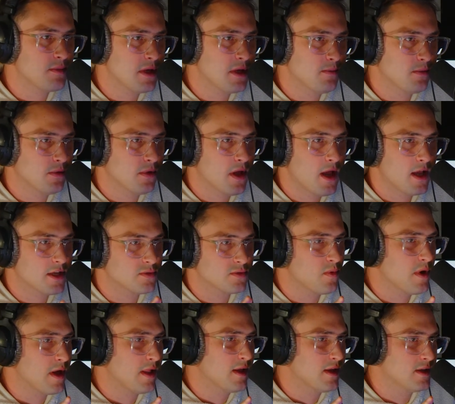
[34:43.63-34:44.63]
people, as
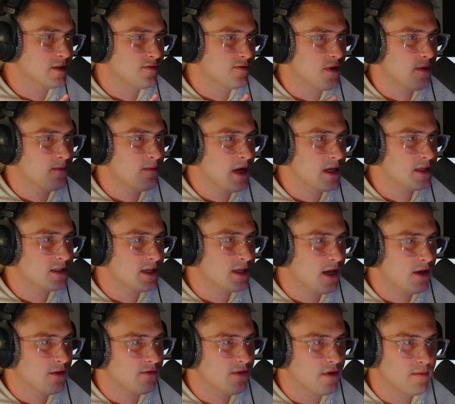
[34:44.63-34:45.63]
well as from
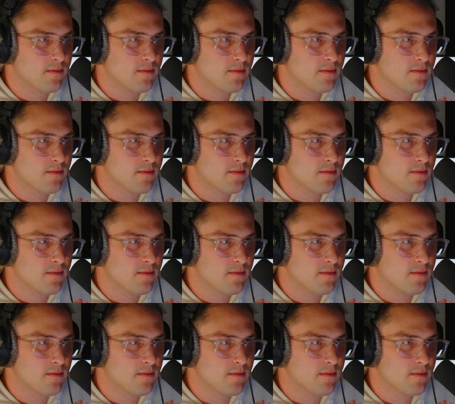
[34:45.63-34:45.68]
myself,